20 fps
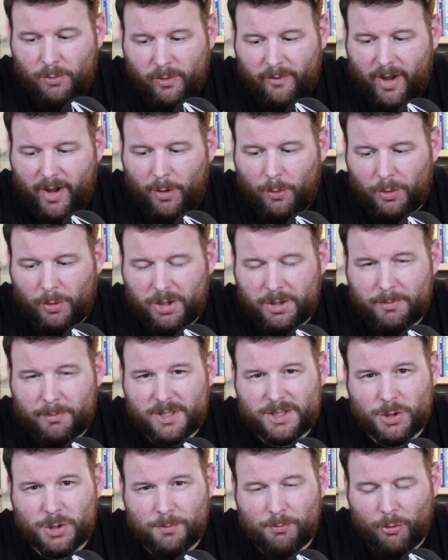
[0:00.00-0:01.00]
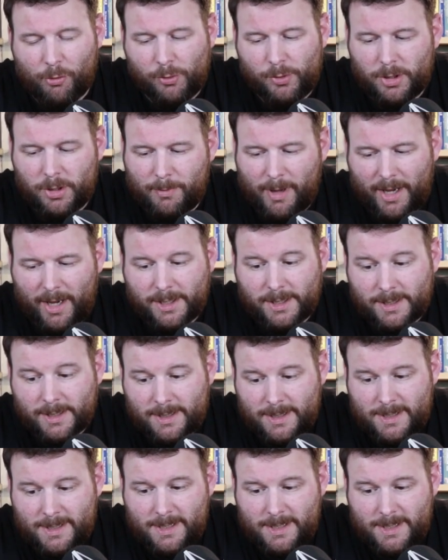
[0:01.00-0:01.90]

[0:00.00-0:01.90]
without wanting to be too brutal about it.